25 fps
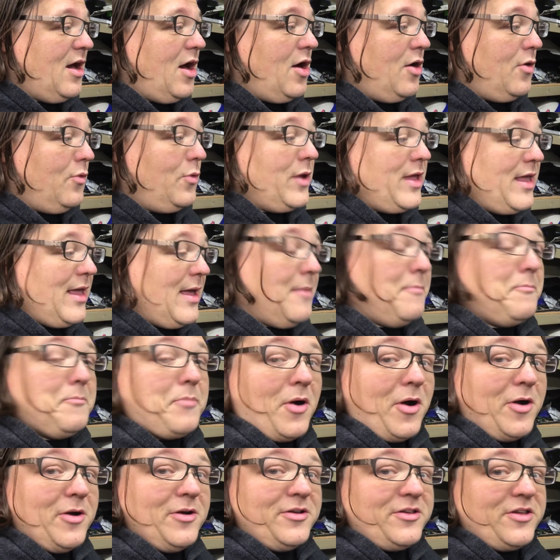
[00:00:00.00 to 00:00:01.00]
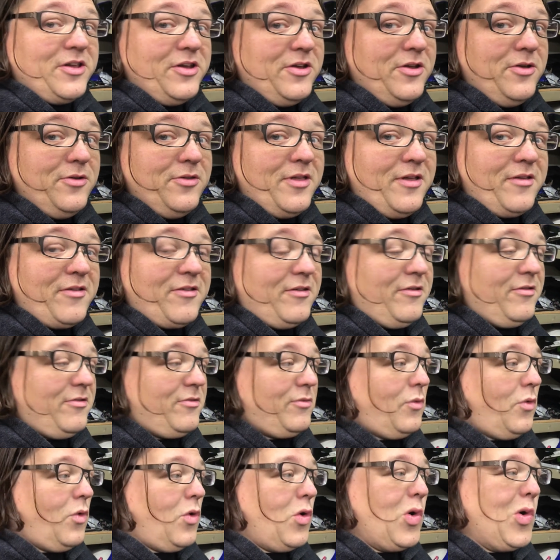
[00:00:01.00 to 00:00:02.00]
OEM part to do this is
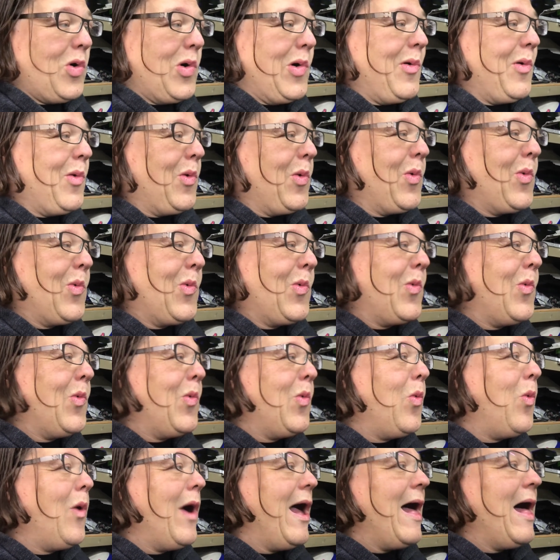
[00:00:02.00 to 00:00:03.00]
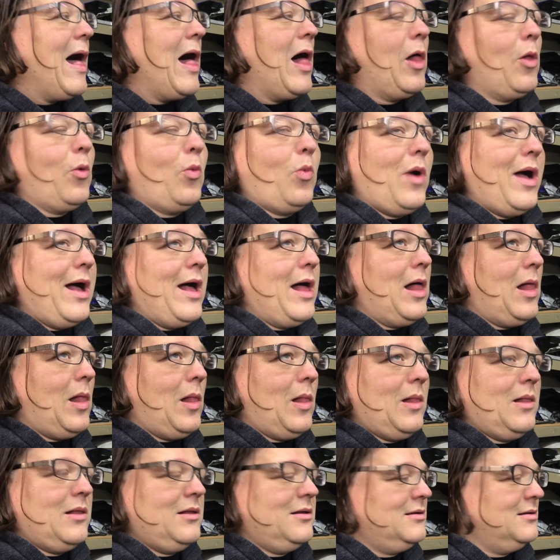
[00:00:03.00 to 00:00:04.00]

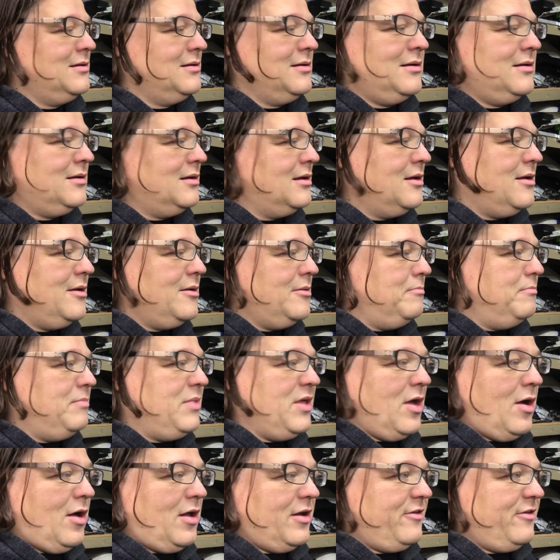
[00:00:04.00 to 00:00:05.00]
well beyond